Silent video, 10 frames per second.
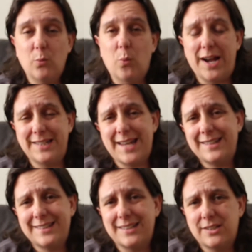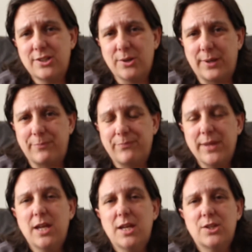wide end to it.
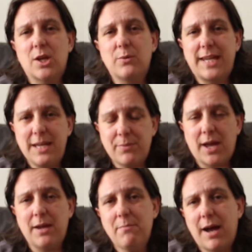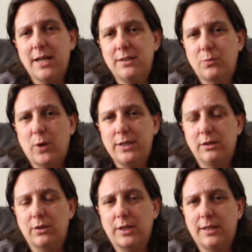So keep that in mind when
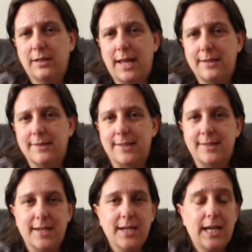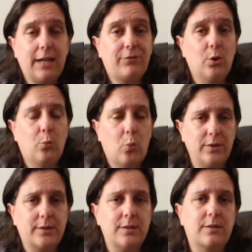you're looking at lenses. If you're
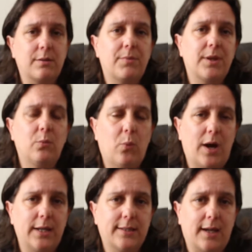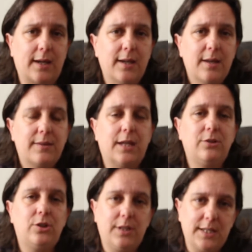wanting something wider,
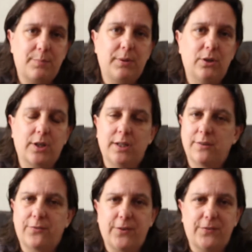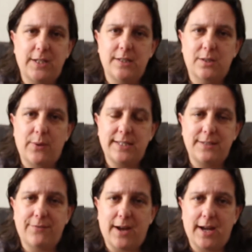then you need to be looking at the 15 to
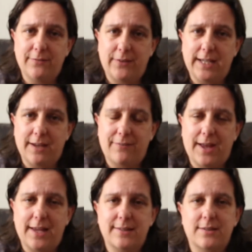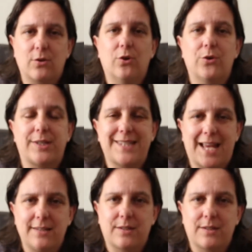85 EF-S or the 10